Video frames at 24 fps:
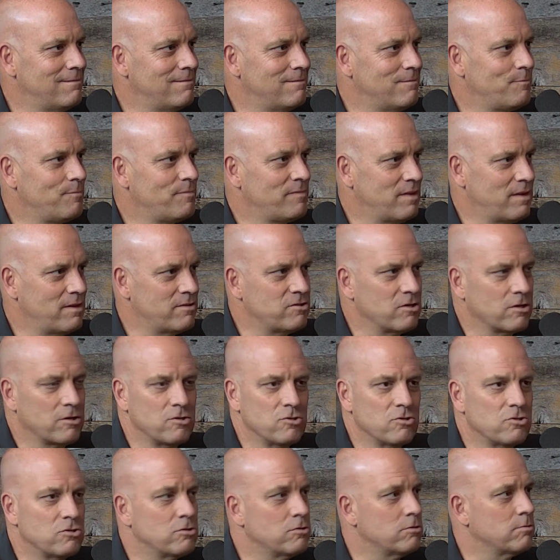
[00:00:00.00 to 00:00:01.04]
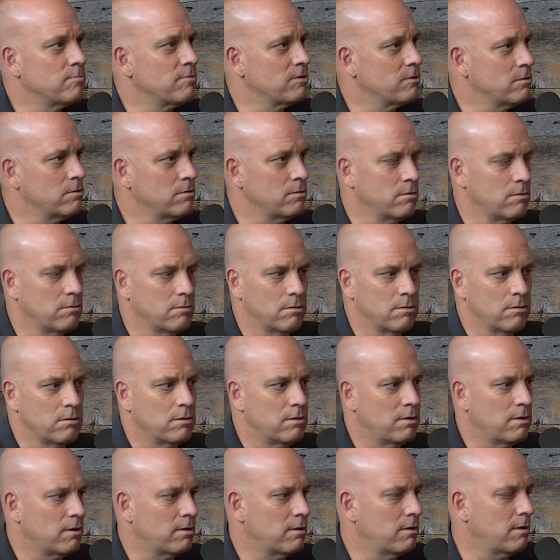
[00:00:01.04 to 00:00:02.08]
as a consumer
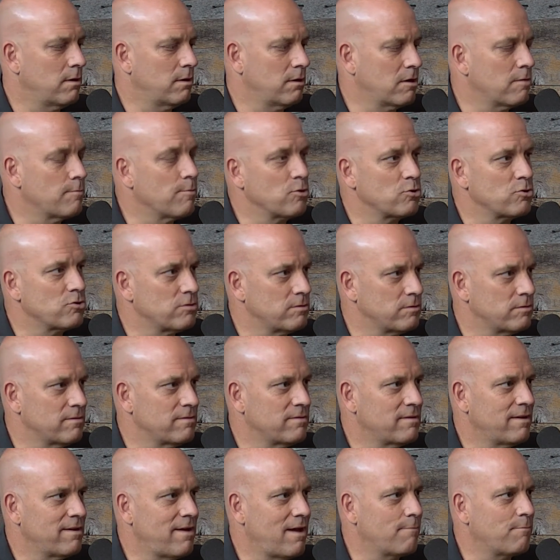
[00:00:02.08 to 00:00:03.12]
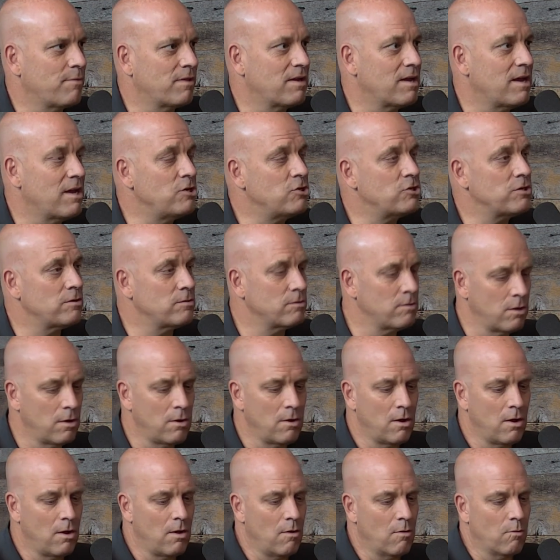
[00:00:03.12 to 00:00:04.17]
or a commercial application.
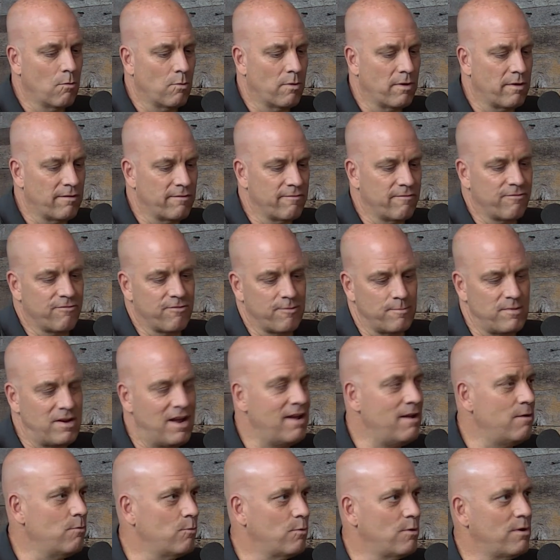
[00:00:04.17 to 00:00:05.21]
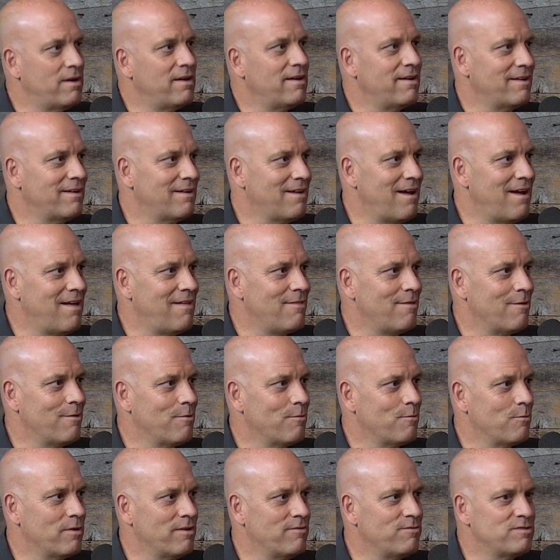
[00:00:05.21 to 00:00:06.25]
Well, from day one at Allo,
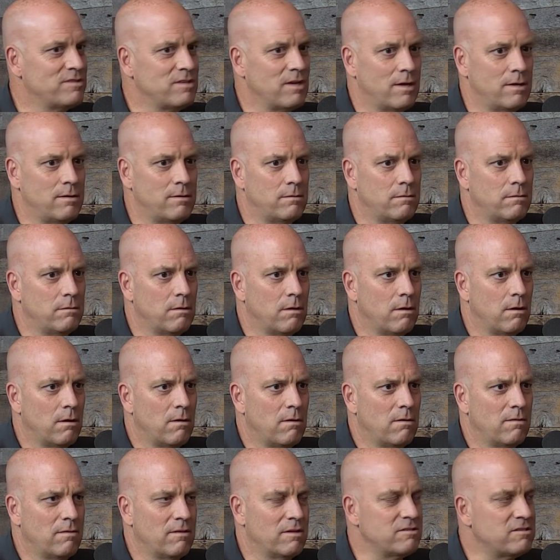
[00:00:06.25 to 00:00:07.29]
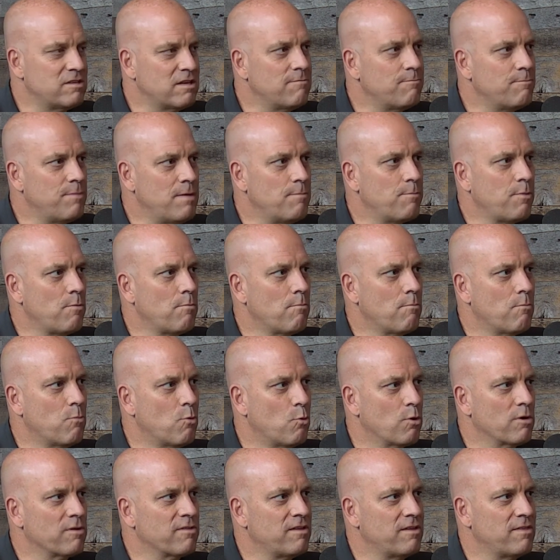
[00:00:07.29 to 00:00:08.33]
we've said, let's give people
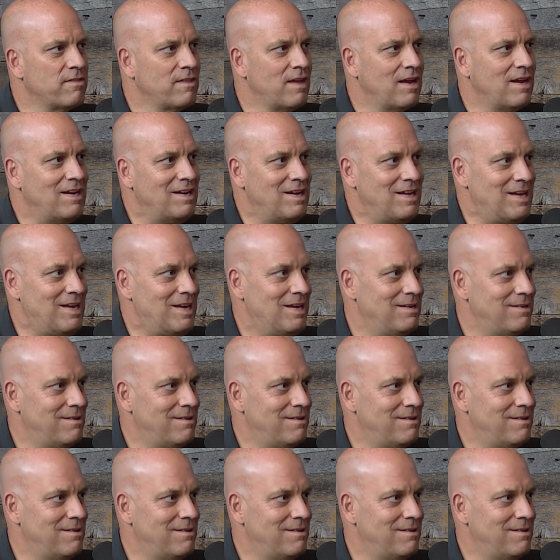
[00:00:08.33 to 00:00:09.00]
more than they need.